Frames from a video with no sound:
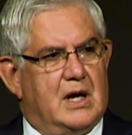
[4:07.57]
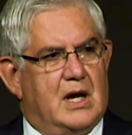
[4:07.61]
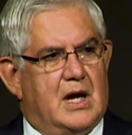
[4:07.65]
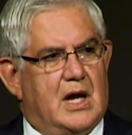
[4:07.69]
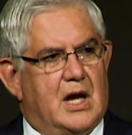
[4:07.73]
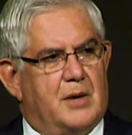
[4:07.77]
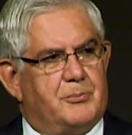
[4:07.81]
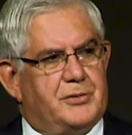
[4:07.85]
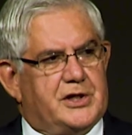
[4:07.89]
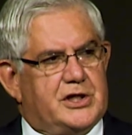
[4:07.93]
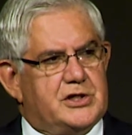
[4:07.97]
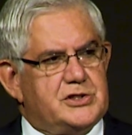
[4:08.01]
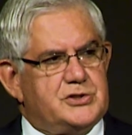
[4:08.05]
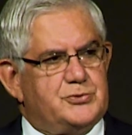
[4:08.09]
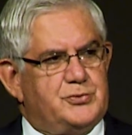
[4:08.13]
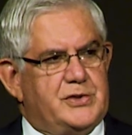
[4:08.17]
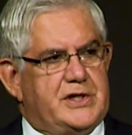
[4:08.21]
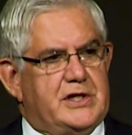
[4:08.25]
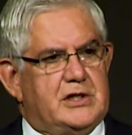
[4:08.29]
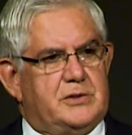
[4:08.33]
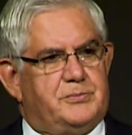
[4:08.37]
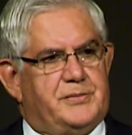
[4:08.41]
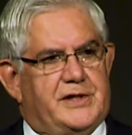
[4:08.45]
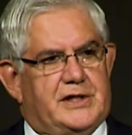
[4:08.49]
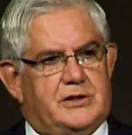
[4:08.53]
And because we
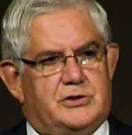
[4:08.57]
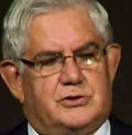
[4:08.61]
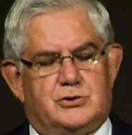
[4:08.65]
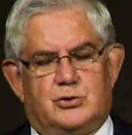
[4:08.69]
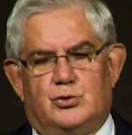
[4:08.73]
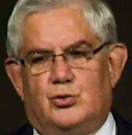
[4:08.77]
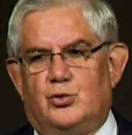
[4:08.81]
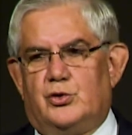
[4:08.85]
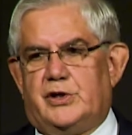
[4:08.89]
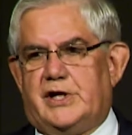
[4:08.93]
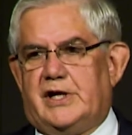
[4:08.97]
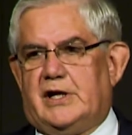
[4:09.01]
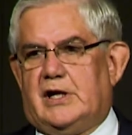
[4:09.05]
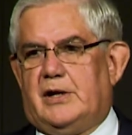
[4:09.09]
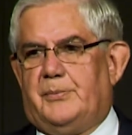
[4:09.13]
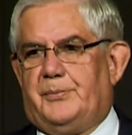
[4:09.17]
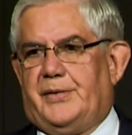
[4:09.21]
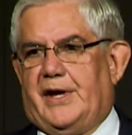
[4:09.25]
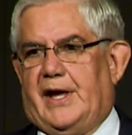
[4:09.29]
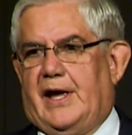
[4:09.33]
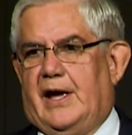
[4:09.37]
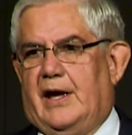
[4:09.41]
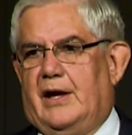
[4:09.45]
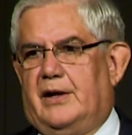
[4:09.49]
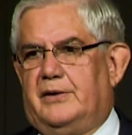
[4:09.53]
had been talking
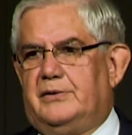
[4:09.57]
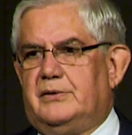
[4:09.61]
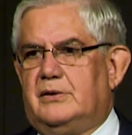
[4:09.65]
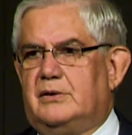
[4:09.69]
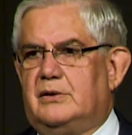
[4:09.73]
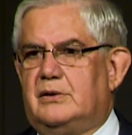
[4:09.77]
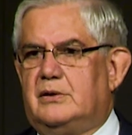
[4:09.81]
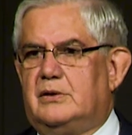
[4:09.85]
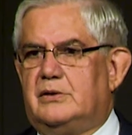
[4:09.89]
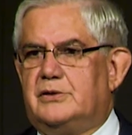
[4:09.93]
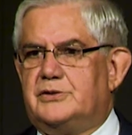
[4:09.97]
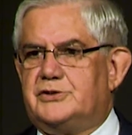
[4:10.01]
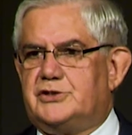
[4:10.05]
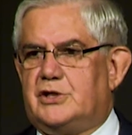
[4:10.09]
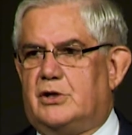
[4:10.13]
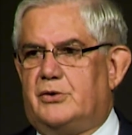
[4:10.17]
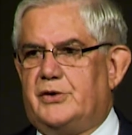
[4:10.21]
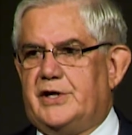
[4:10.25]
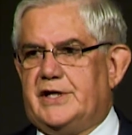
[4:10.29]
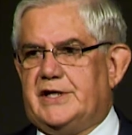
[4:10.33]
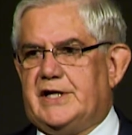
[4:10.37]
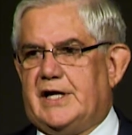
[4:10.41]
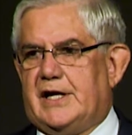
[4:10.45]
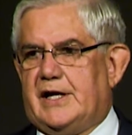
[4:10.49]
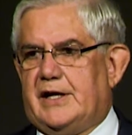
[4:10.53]
about Sorry
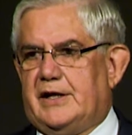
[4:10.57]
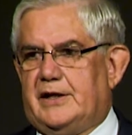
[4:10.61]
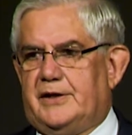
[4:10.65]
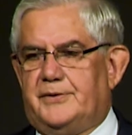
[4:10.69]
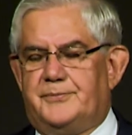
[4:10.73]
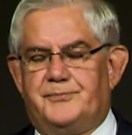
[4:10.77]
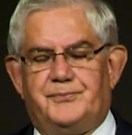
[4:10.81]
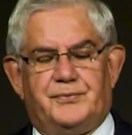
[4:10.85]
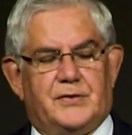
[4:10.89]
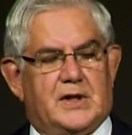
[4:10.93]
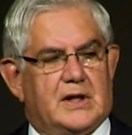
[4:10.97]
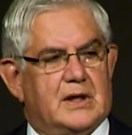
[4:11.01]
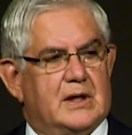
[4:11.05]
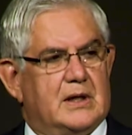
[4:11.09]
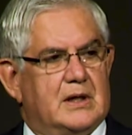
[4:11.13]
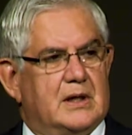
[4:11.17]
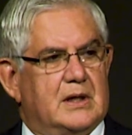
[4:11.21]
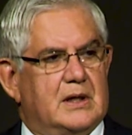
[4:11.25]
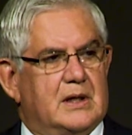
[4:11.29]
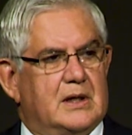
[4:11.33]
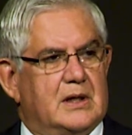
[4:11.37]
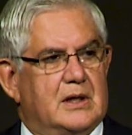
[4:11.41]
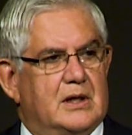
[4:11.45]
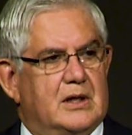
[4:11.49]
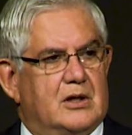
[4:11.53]
Day,
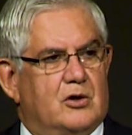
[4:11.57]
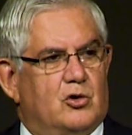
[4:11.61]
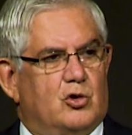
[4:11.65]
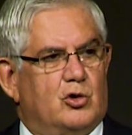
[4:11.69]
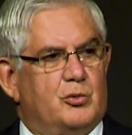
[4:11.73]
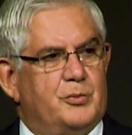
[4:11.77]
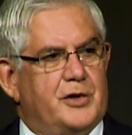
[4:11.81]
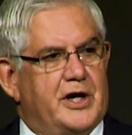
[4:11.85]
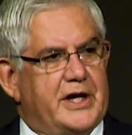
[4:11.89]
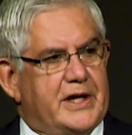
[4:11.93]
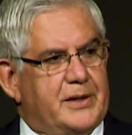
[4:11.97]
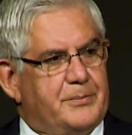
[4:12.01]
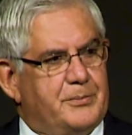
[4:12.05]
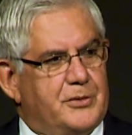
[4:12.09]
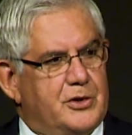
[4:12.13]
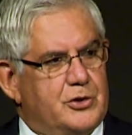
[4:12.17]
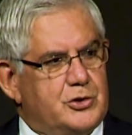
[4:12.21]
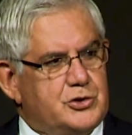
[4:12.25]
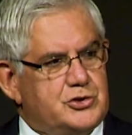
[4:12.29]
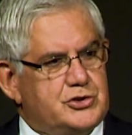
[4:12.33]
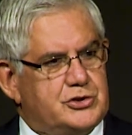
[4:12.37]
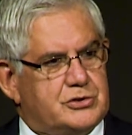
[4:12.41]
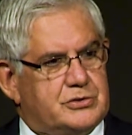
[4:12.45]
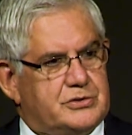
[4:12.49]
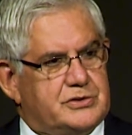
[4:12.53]
all my
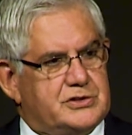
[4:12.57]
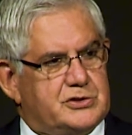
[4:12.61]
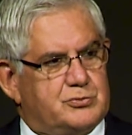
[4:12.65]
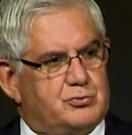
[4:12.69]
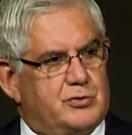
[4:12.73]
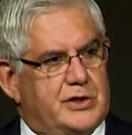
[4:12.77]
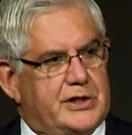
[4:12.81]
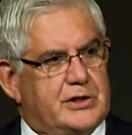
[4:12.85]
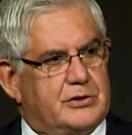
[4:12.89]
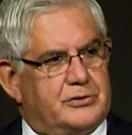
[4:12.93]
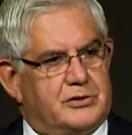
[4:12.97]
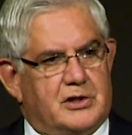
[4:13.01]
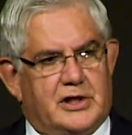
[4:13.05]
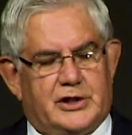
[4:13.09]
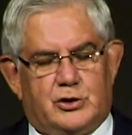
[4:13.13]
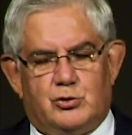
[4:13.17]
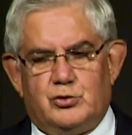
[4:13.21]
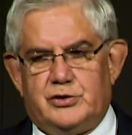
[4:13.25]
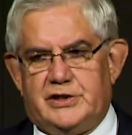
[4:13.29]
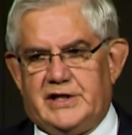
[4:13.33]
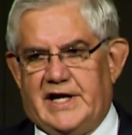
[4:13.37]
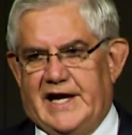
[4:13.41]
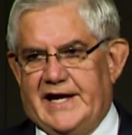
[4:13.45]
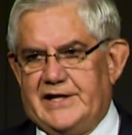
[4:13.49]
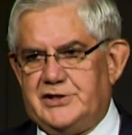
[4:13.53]
emotions welled and I
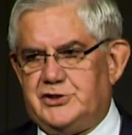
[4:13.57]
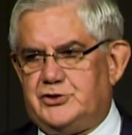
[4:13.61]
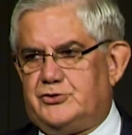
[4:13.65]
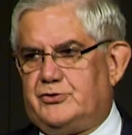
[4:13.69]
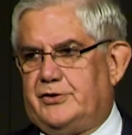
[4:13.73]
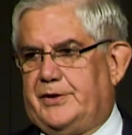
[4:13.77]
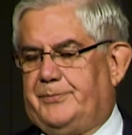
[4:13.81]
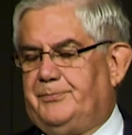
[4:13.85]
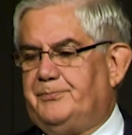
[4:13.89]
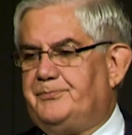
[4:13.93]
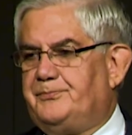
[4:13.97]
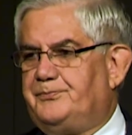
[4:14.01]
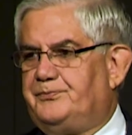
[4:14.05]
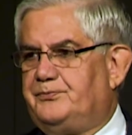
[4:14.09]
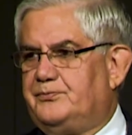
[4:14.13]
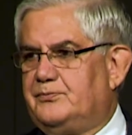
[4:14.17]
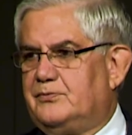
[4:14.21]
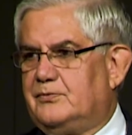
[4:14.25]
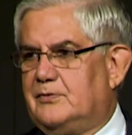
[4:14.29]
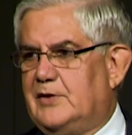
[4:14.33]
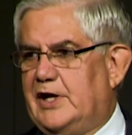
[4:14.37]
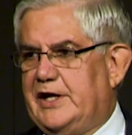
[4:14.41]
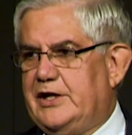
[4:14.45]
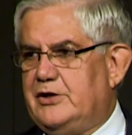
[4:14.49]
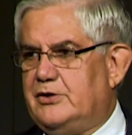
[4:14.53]
couldn't answer him.
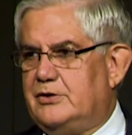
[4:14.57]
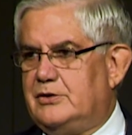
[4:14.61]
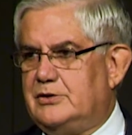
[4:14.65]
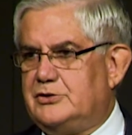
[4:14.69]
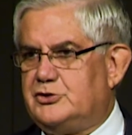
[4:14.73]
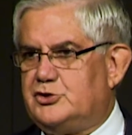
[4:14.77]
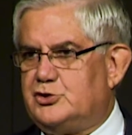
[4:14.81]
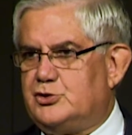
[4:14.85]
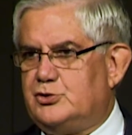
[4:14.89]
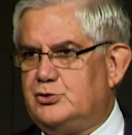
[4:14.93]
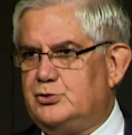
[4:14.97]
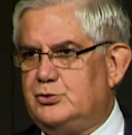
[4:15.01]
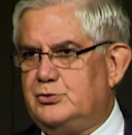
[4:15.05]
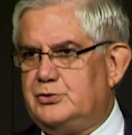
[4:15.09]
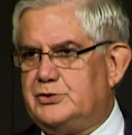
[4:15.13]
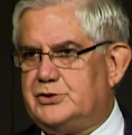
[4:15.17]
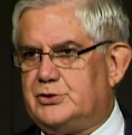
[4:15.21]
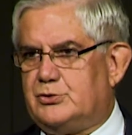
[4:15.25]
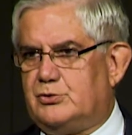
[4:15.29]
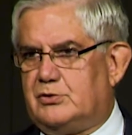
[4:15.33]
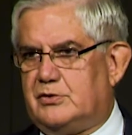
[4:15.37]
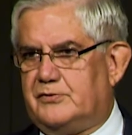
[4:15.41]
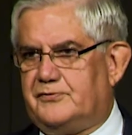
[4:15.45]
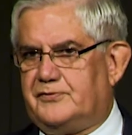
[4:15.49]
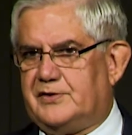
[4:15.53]
He heard 2
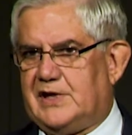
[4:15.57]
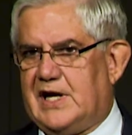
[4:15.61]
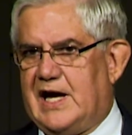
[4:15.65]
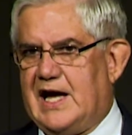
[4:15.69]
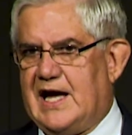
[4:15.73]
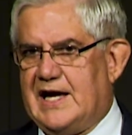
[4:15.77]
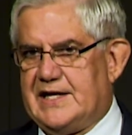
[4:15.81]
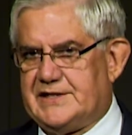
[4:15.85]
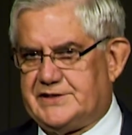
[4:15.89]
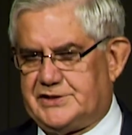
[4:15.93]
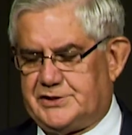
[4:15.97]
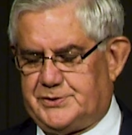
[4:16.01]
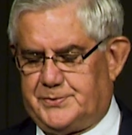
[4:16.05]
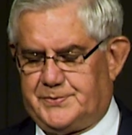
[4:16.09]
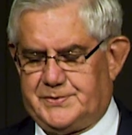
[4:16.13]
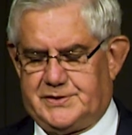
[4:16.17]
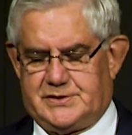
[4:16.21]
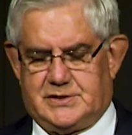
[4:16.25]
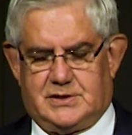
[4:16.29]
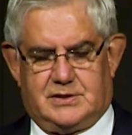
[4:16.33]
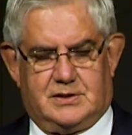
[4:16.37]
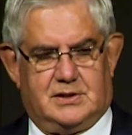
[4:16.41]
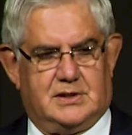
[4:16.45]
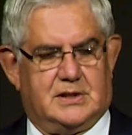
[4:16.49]
sort of gasps.